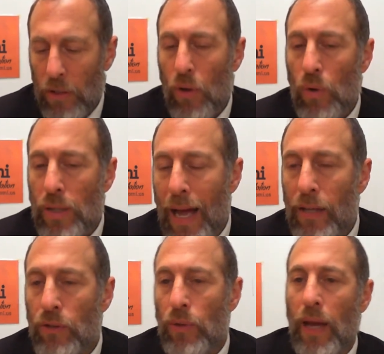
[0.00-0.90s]
to go as high
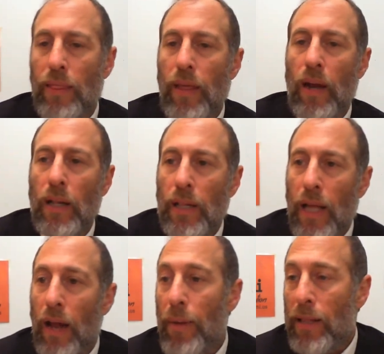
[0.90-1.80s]
as you can then
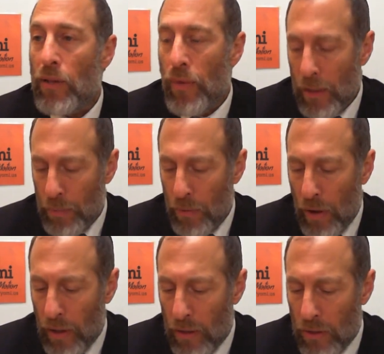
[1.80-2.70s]
and make the rest
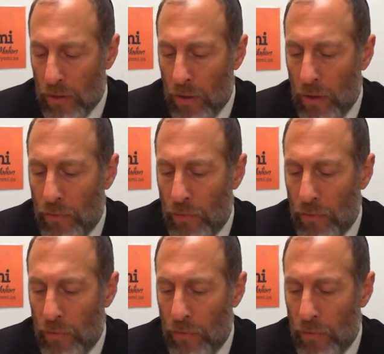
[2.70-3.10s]
paraychas. Good.